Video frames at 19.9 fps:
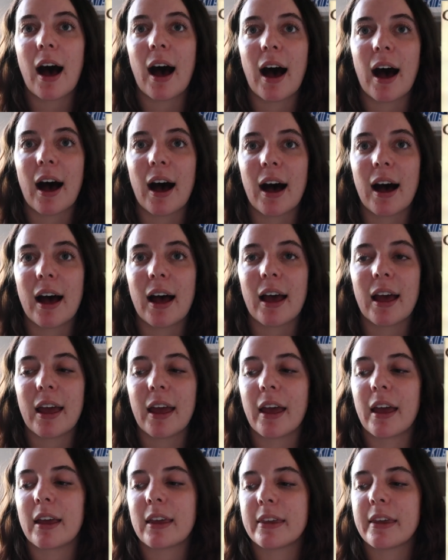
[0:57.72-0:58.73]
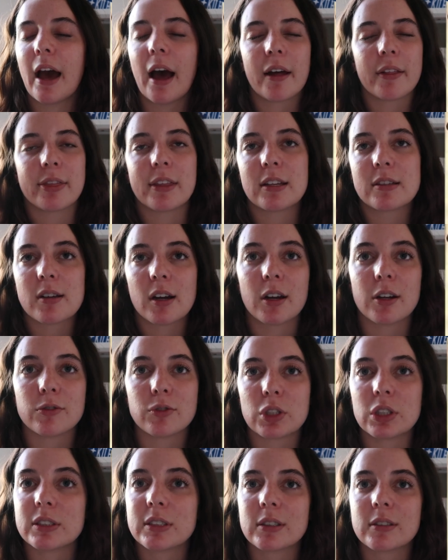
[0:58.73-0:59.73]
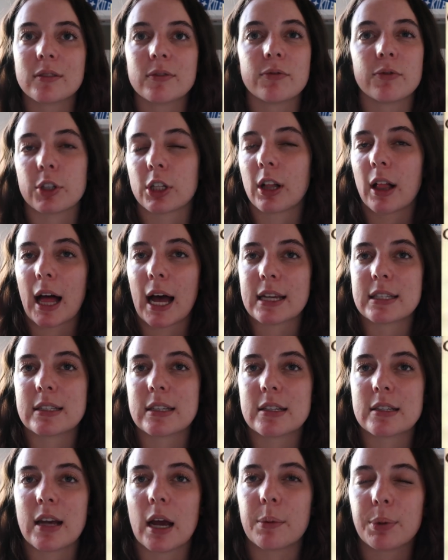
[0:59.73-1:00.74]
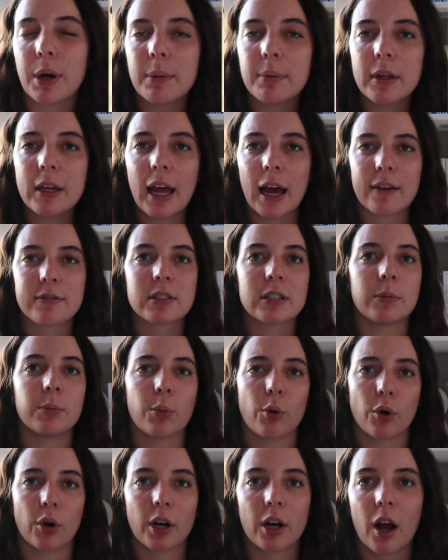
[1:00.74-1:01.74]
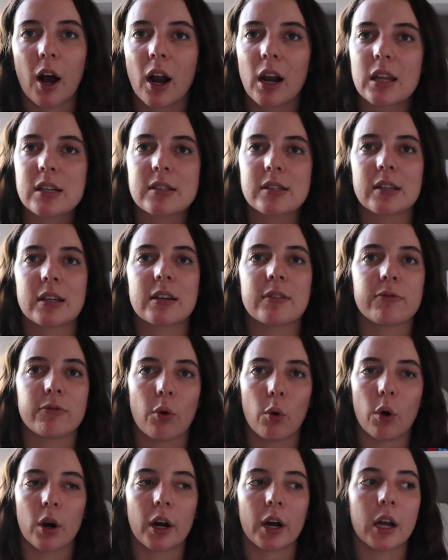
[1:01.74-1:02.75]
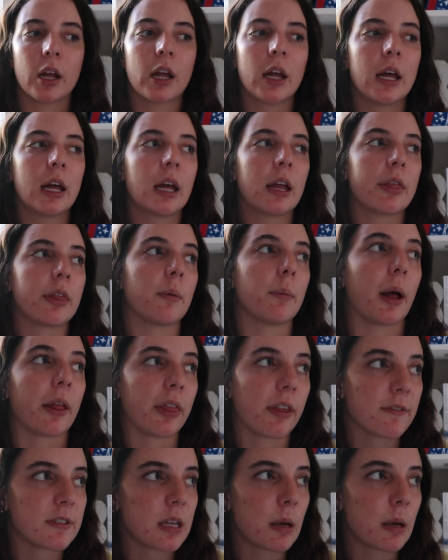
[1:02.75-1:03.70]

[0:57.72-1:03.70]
These are just for classes. I probably have some more, honestly, for the month of